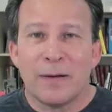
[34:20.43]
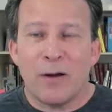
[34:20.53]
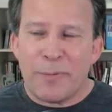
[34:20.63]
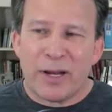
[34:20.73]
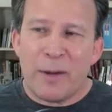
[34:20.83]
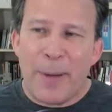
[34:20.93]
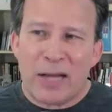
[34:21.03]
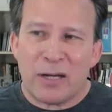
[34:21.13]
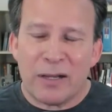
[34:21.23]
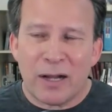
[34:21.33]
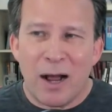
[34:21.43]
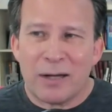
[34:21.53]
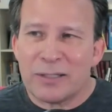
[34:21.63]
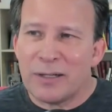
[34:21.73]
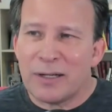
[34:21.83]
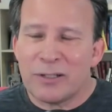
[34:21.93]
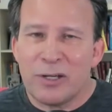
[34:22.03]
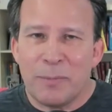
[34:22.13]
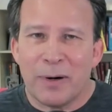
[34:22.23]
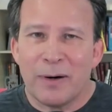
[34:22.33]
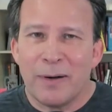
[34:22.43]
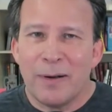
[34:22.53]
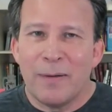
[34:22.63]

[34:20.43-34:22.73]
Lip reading: Oh, but they're going to pass on the cost to the consumer.